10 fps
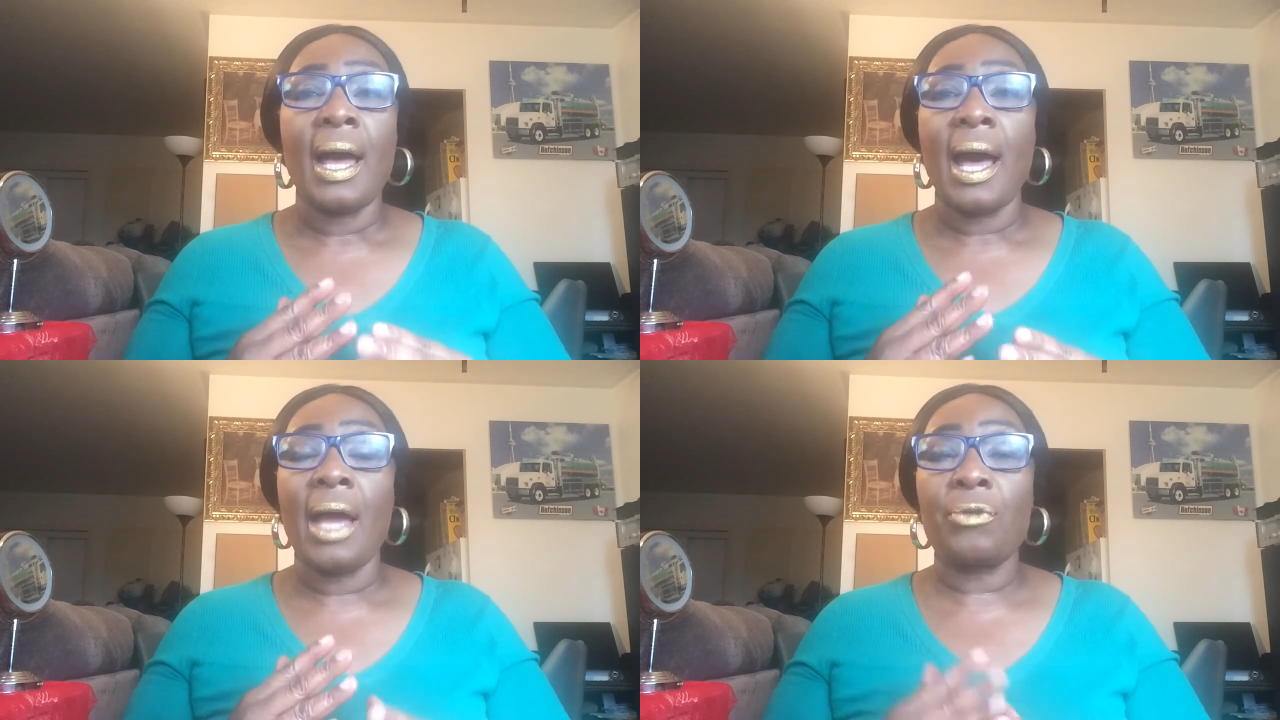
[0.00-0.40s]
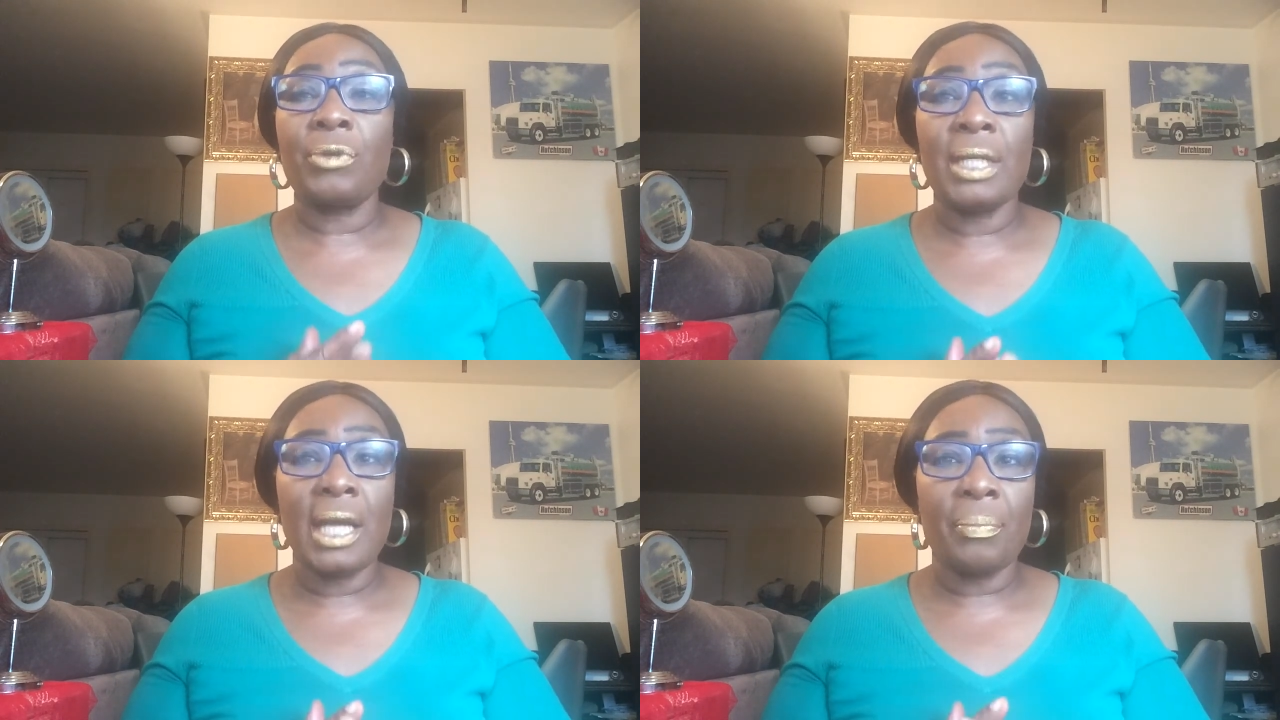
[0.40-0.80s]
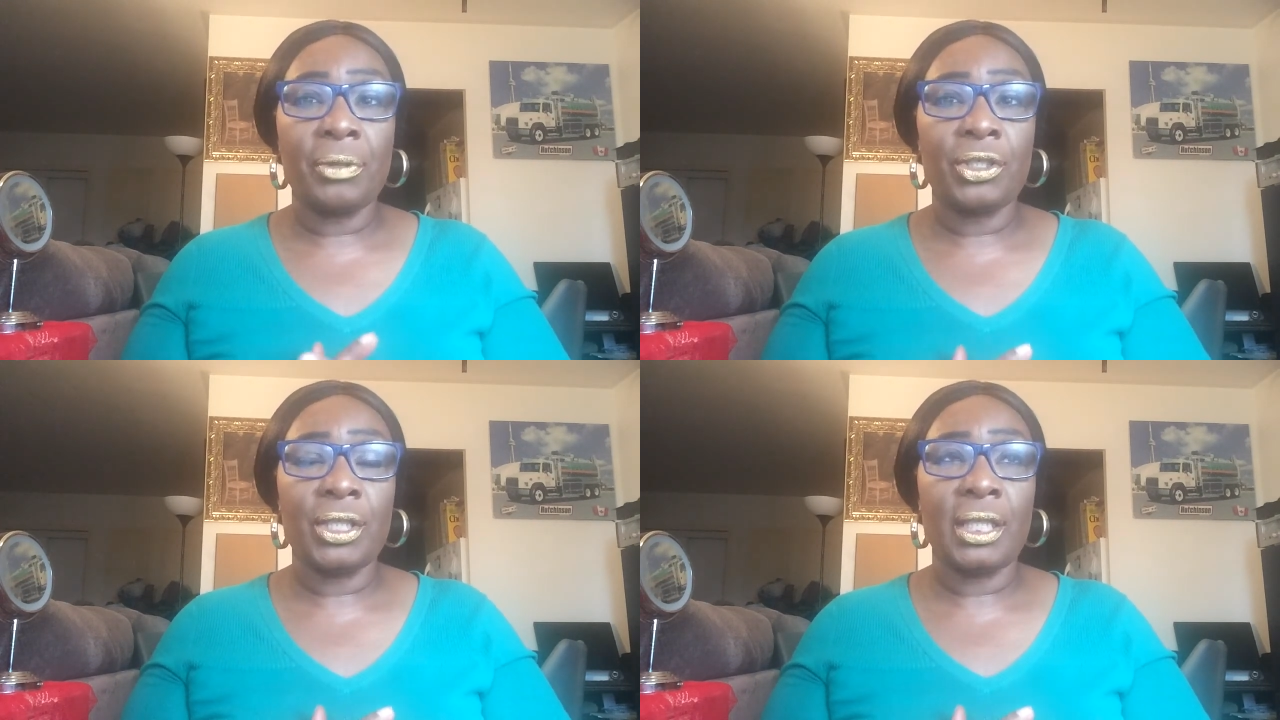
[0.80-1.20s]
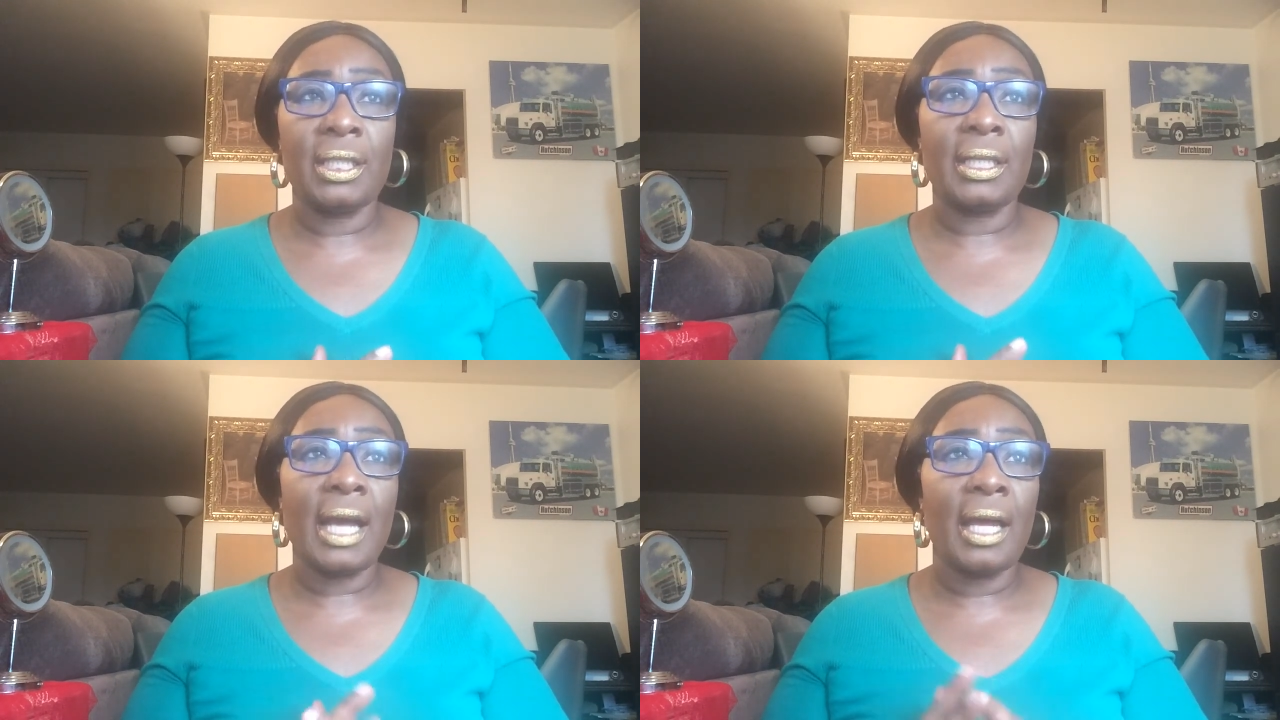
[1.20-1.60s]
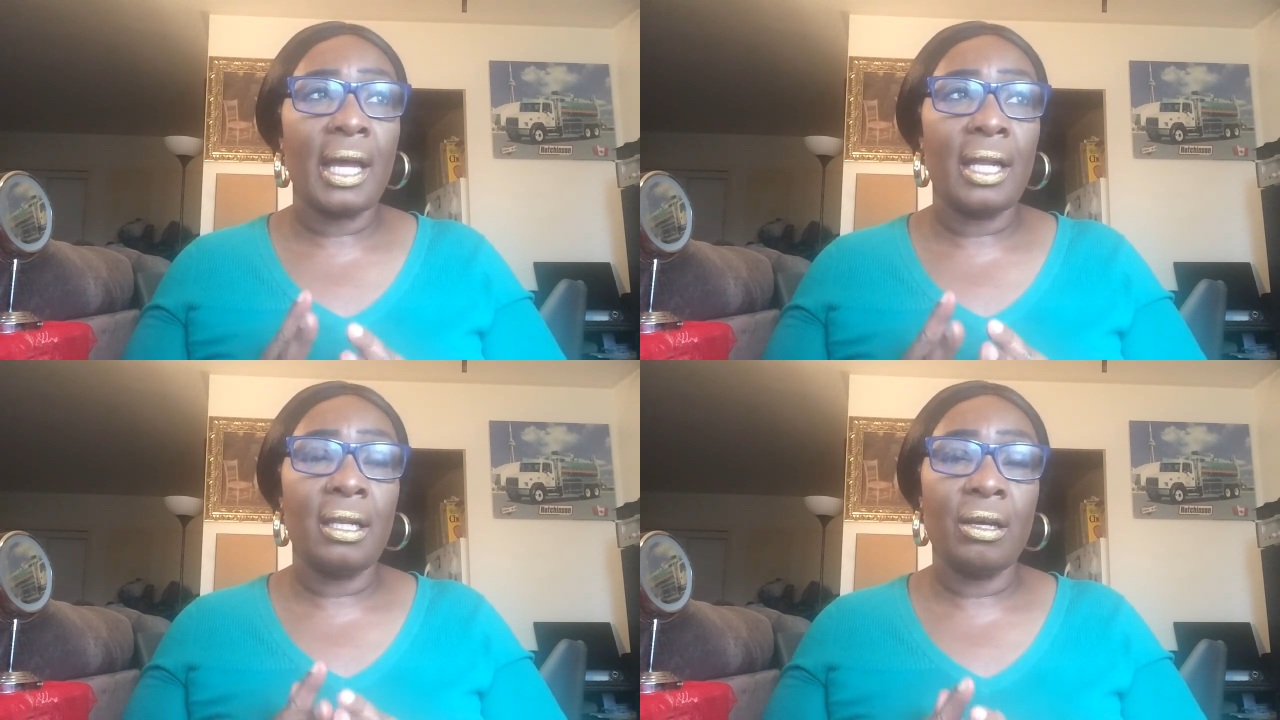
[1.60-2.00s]
I really appreciate it, guys.
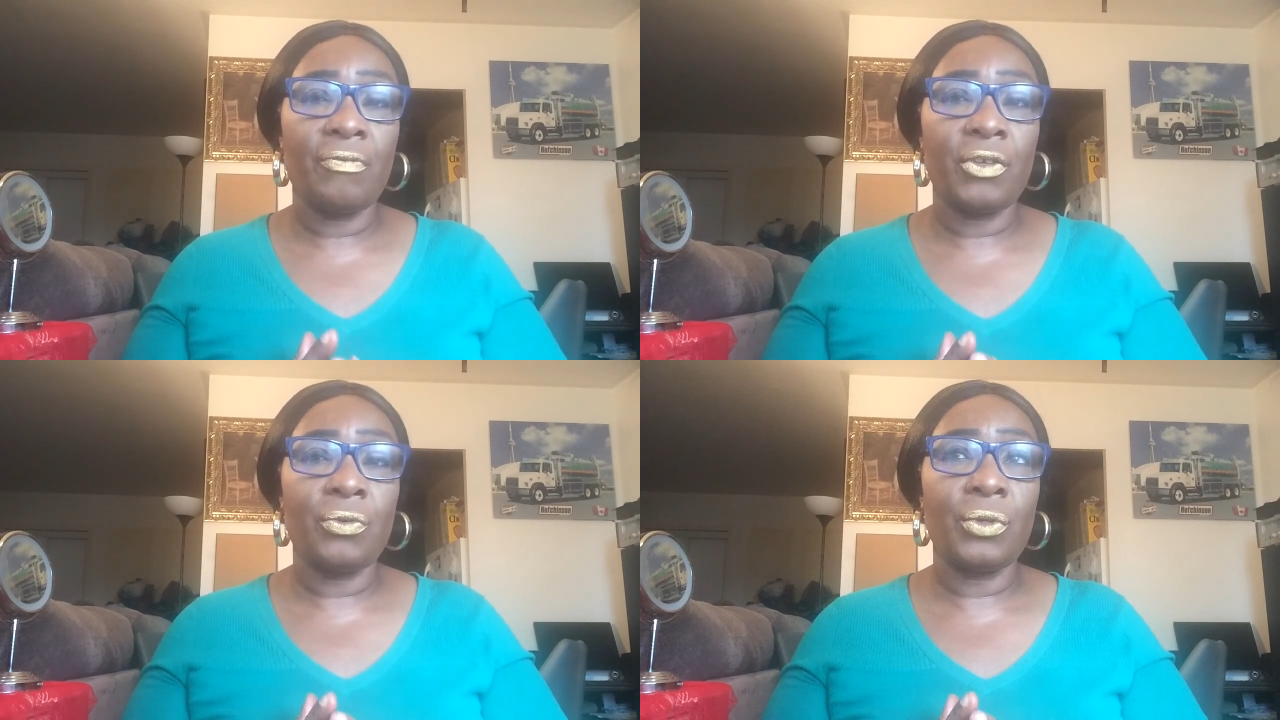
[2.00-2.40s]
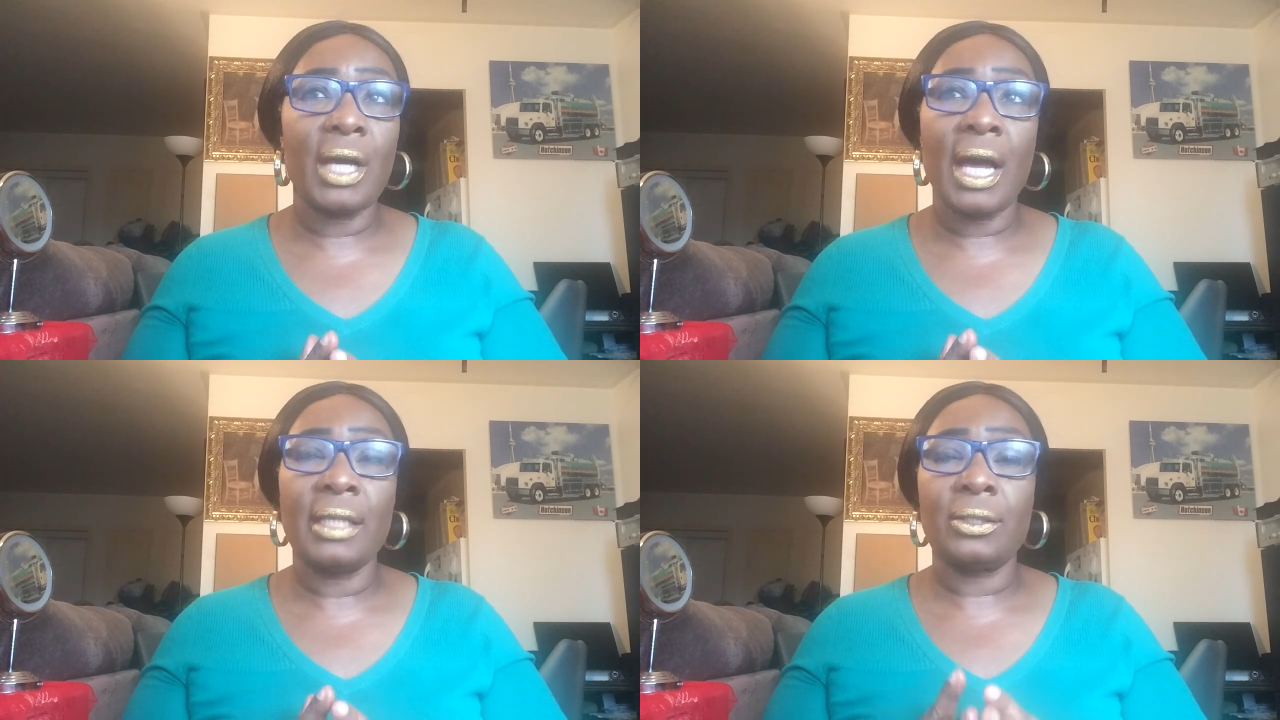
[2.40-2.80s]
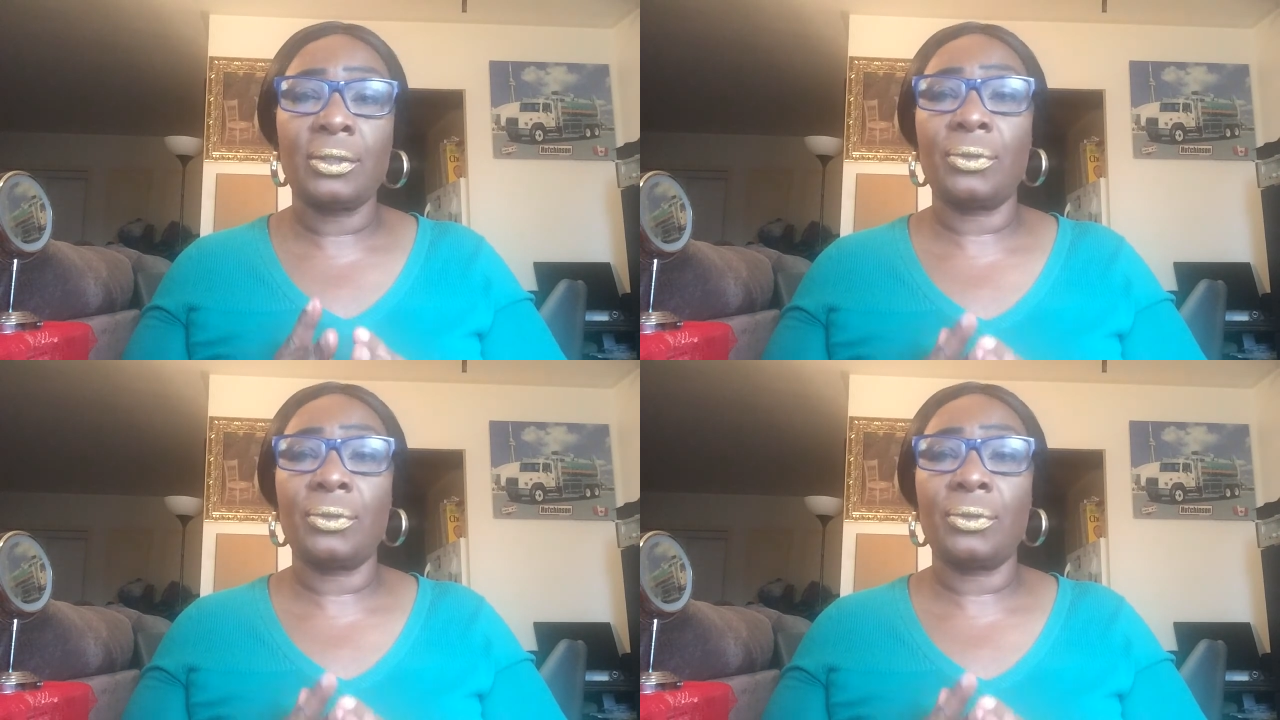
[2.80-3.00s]
I love you guys